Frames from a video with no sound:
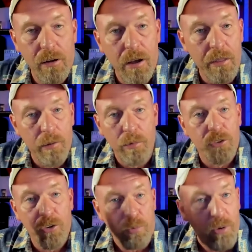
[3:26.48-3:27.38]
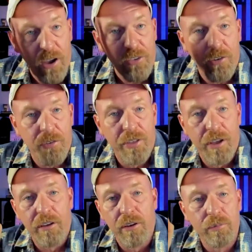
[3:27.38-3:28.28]
And then we'll just raise
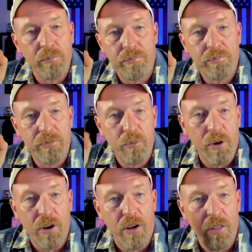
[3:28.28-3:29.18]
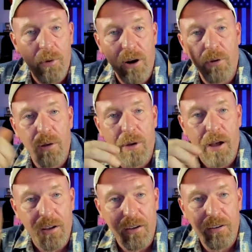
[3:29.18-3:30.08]
everything and we'll get all the money right
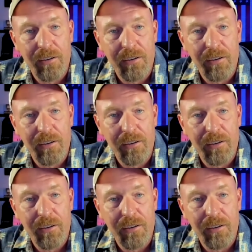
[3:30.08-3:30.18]
back.